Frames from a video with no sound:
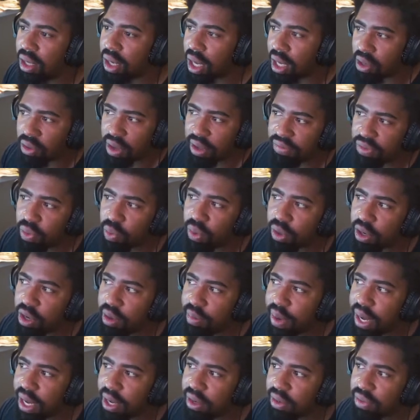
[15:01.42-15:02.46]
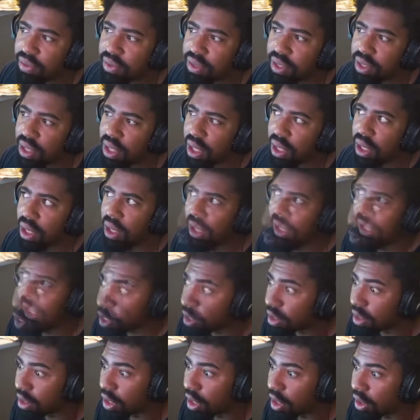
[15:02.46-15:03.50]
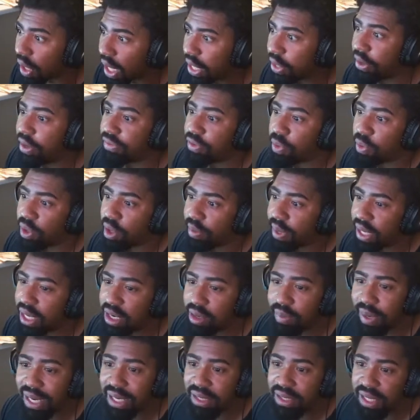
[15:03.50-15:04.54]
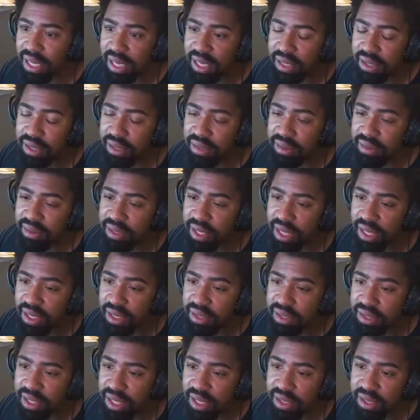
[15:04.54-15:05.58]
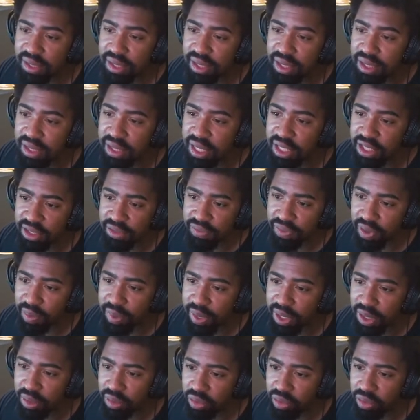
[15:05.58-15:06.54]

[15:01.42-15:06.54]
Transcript: I don't have to worry about, anybody taking the legend from me.